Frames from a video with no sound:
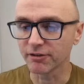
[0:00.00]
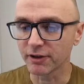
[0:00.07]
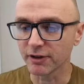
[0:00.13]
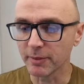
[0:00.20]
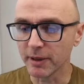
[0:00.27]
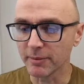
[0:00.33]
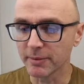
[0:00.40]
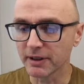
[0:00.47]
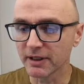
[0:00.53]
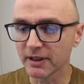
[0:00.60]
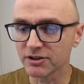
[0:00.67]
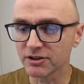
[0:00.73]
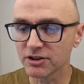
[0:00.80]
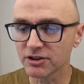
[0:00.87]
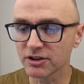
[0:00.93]
moment.
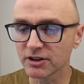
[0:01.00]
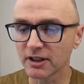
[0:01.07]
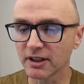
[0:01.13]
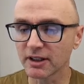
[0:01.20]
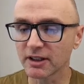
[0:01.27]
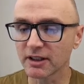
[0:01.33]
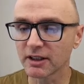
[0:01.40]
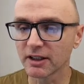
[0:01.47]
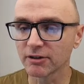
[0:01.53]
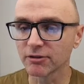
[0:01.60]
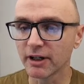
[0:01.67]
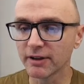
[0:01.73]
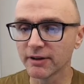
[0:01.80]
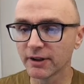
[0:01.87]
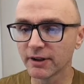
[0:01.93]
Let's just click
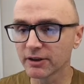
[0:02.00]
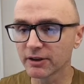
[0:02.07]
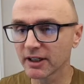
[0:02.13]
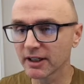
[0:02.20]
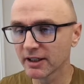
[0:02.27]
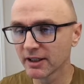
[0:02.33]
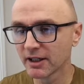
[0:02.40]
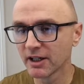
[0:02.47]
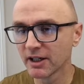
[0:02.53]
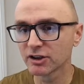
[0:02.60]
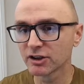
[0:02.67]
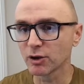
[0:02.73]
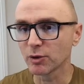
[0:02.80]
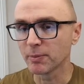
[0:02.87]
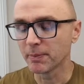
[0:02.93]
run. Okay,
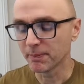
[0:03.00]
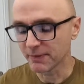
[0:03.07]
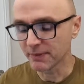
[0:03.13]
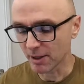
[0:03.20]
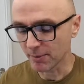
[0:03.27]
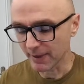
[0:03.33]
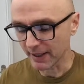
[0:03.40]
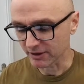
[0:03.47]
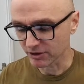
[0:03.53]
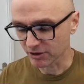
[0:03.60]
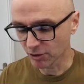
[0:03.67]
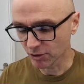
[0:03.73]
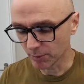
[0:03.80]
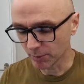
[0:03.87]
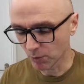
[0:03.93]
so now back to
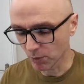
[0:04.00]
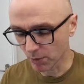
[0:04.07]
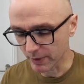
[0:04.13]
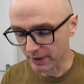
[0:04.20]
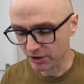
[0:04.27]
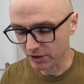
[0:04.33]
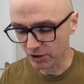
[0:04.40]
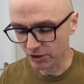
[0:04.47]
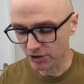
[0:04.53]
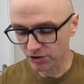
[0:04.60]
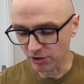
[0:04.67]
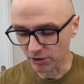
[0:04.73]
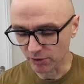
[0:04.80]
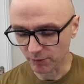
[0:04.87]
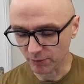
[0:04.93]
normal. What we could
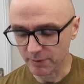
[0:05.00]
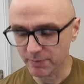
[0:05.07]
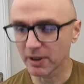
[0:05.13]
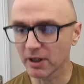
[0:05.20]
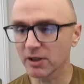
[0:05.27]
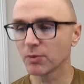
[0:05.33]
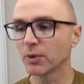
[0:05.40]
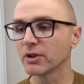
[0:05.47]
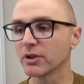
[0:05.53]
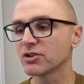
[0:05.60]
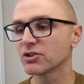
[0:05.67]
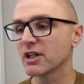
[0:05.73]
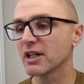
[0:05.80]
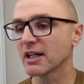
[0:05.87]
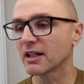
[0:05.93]
do, we might want to
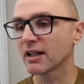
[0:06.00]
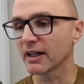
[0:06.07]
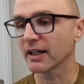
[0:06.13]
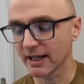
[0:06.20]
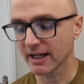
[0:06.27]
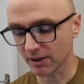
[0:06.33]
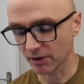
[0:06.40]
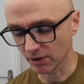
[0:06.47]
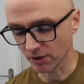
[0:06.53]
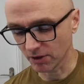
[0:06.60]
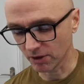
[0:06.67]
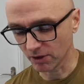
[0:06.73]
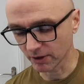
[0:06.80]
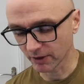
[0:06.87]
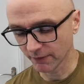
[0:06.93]
see like how
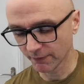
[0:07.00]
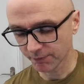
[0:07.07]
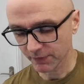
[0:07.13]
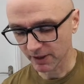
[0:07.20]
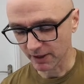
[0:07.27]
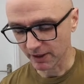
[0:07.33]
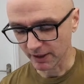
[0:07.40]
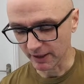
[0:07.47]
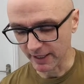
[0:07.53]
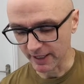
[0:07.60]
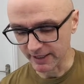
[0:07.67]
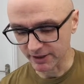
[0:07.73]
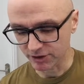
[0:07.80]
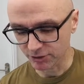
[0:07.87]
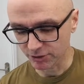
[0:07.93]
long
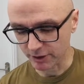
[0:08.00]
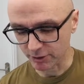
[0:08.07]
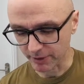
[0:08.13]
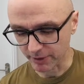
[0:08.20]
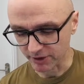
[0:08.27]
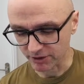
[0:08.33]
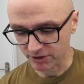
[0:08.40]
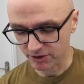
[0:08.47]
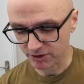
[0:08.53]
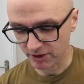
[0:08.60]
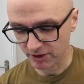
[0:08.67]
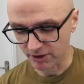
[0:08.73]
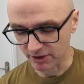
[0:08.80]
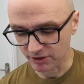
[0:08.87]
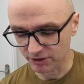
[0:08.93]
a switch press
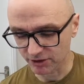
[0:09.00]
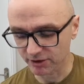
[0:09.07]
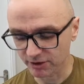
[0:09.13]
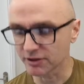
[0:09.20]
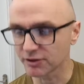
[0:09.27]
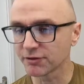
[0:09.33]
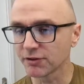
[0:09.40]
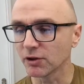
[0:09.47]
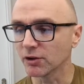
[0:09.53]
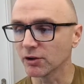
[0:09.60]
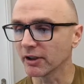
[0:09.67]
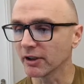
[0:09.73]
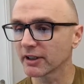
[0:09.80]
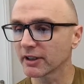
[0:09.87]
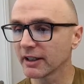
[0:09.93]
is for.
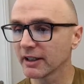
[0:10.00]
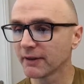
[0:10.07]
Okay.